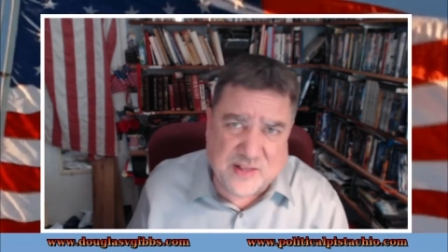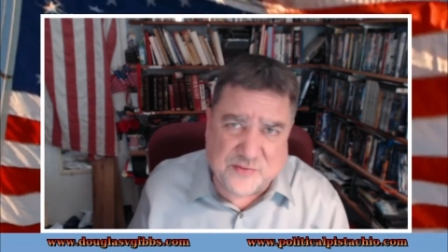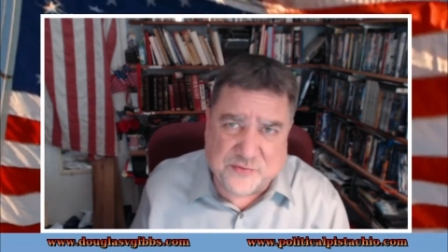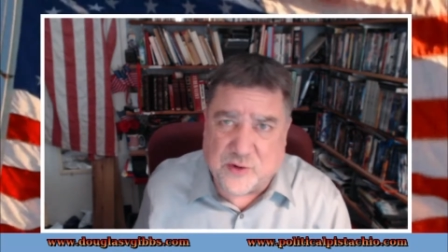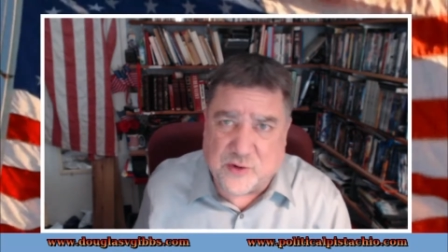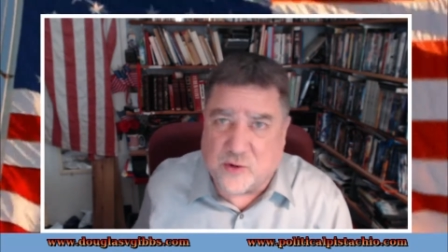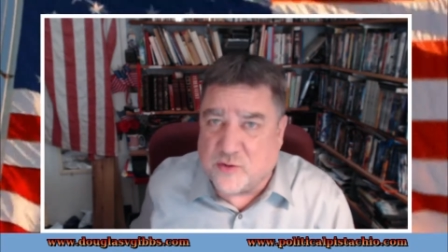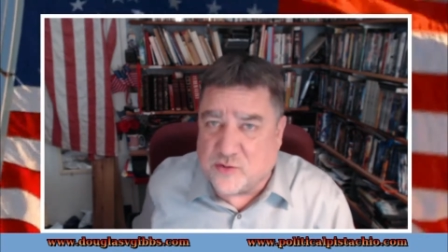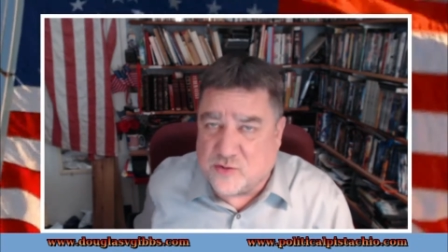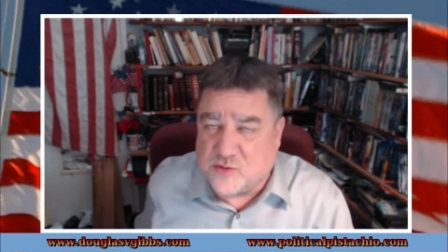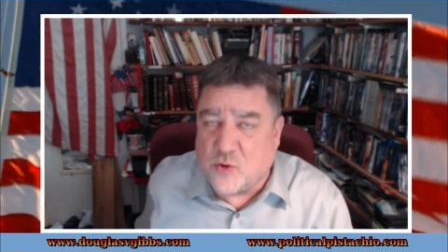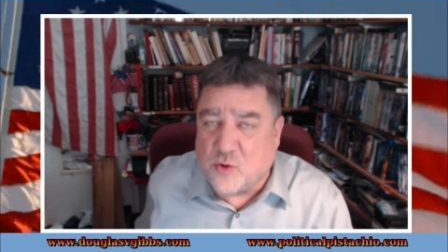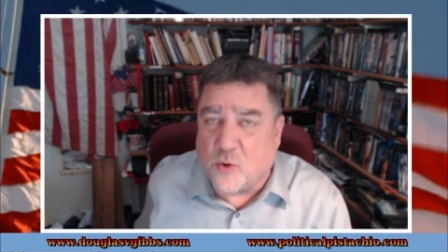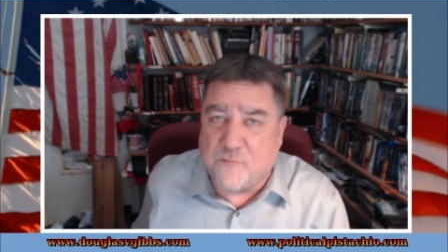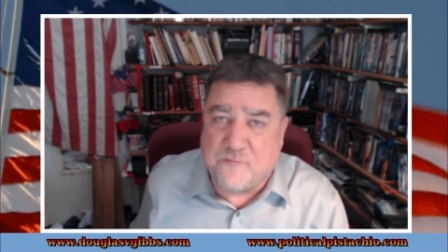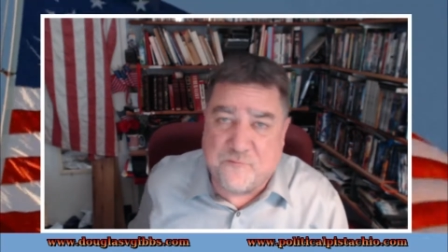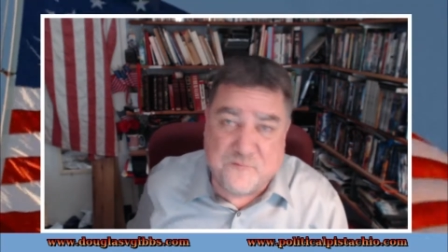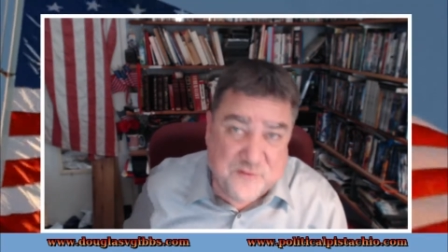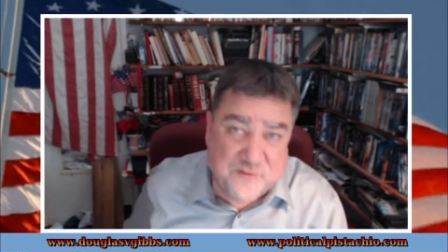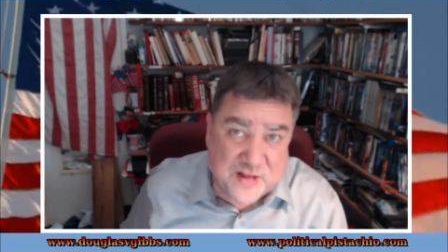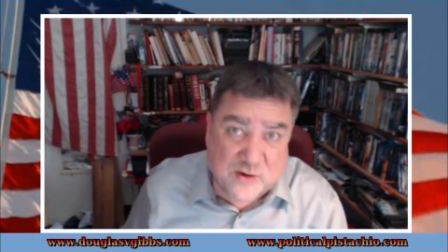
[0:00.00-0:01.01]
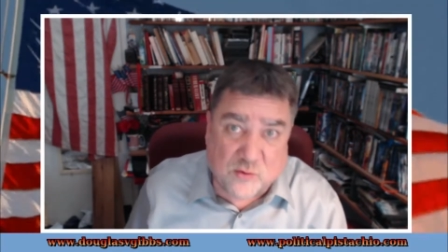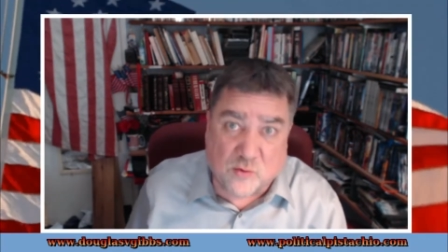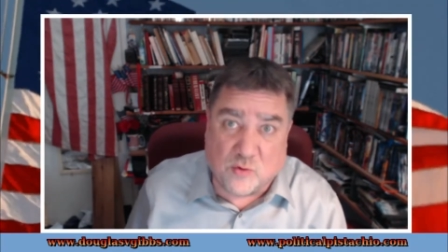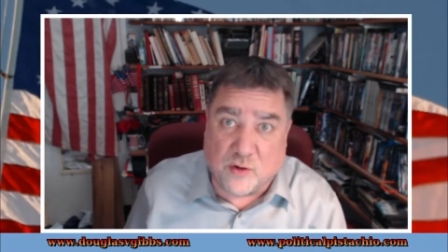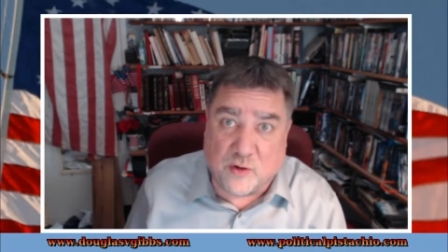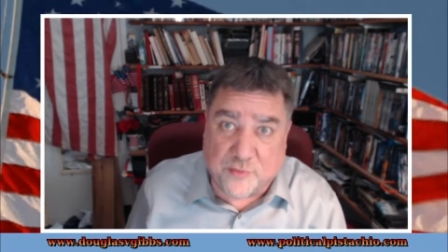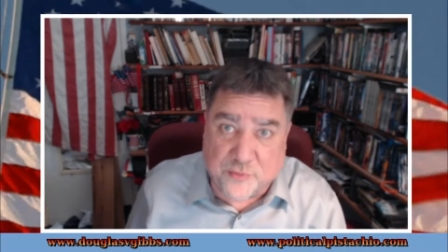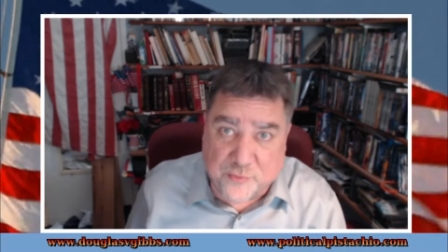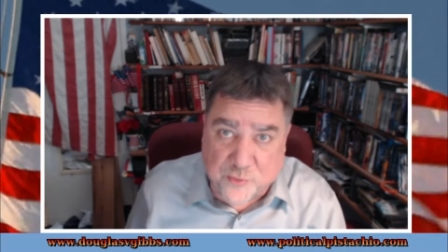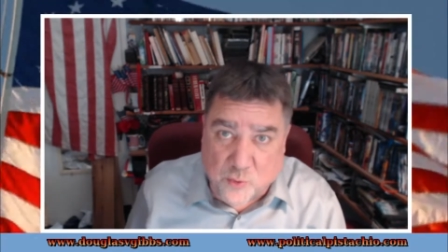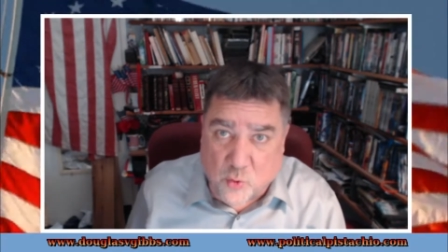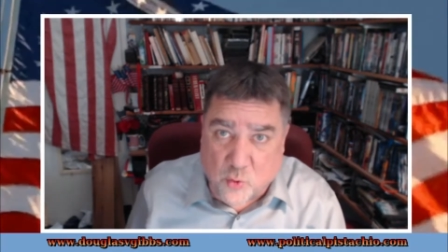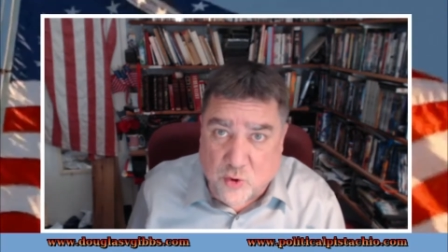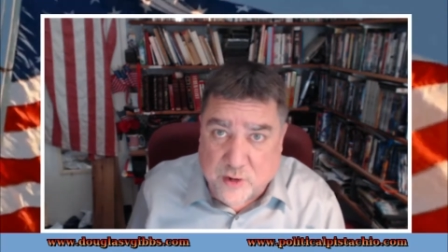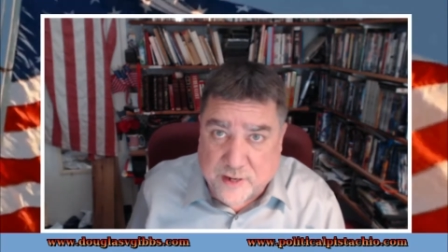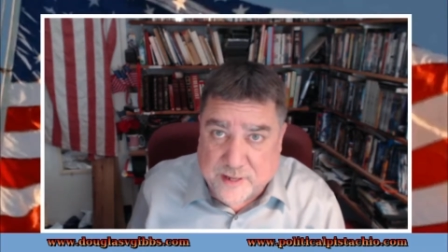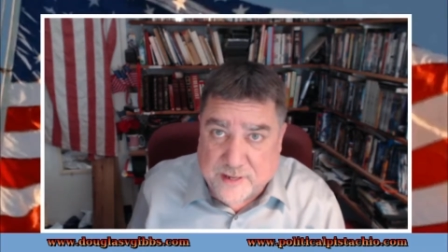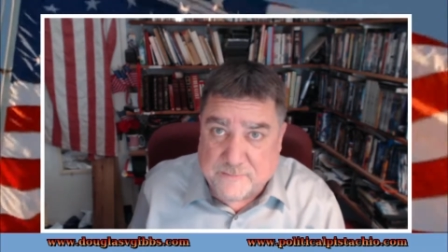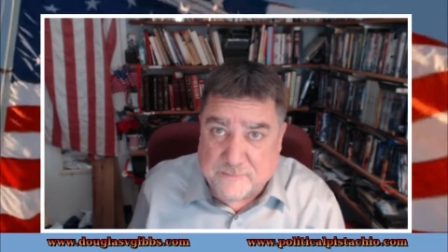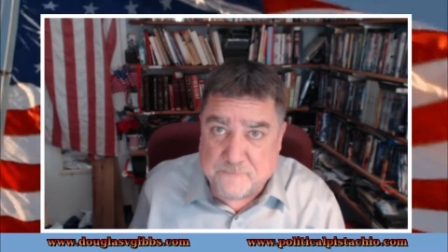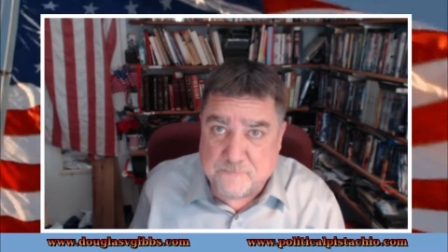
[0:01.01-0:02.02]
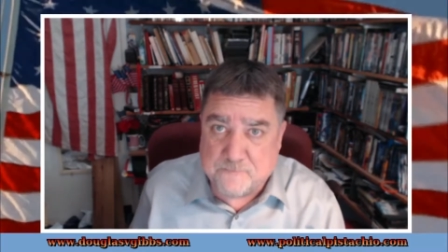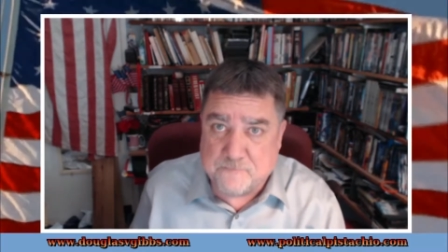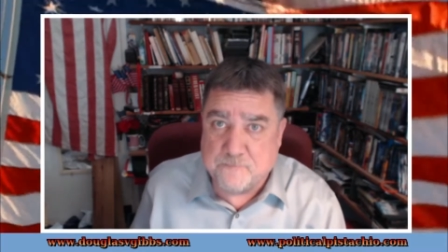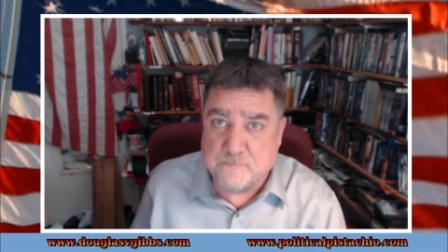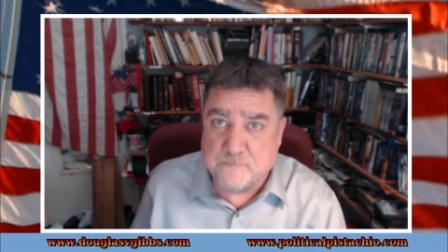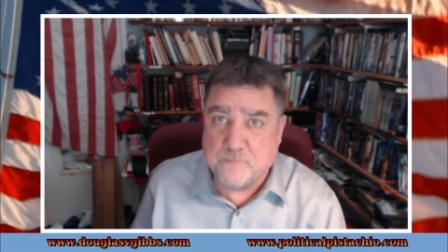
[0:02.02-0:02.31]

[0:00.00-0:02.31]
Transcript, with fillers: that there is no federal authority